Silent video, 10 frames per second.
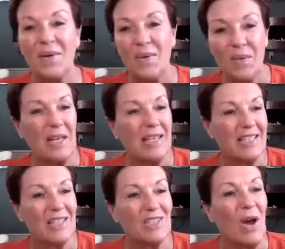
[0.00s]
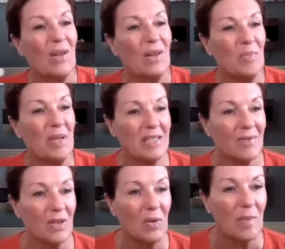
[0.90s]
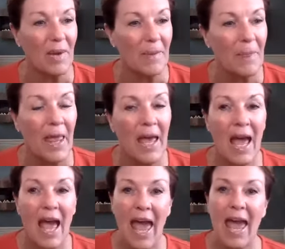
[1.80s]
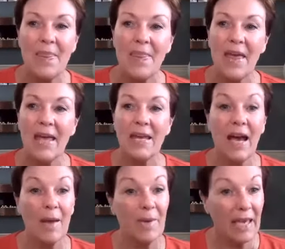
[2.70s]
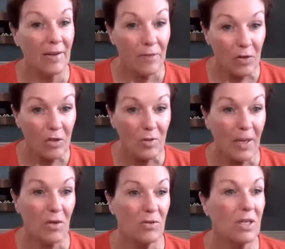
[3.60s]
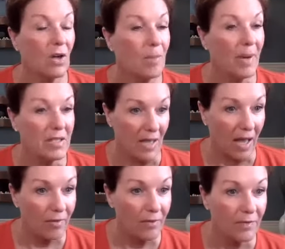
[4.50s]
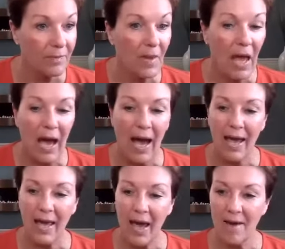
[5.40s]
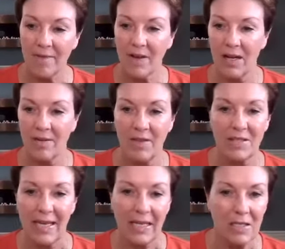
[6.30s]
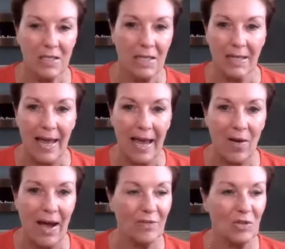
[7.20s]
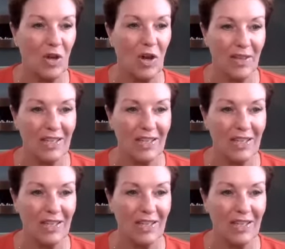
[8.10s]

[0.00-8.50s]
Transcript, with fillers: or what is it a solid piece of equipment? And then I began first by using it on myself. I have kind of this instinct now after all